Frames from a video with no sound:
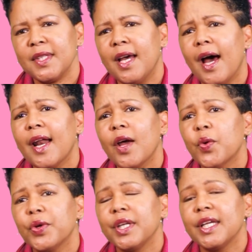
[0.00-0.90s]
And I
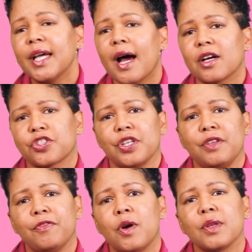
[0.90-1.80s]
only actually
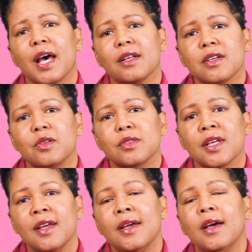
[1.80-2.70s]
found that out
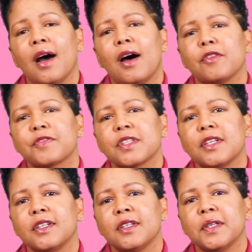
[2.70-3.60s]

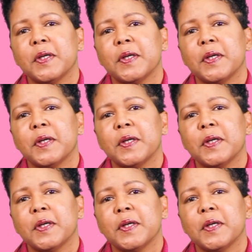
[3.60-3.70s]
after